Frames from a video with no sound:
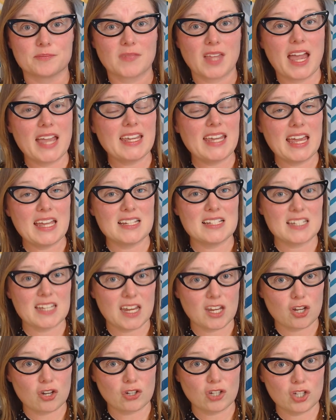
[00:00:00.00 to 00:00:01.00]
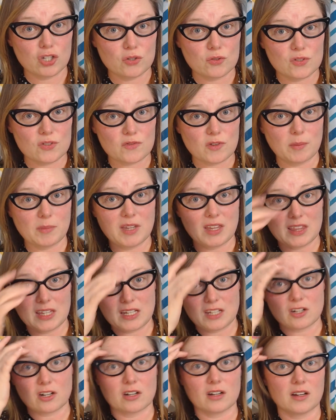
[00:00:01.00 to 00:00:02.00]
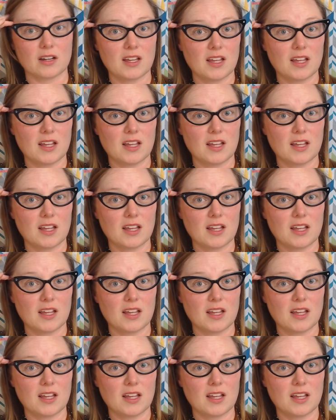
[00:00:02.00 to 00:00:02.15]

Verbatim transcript: Again, take your cues from the theater.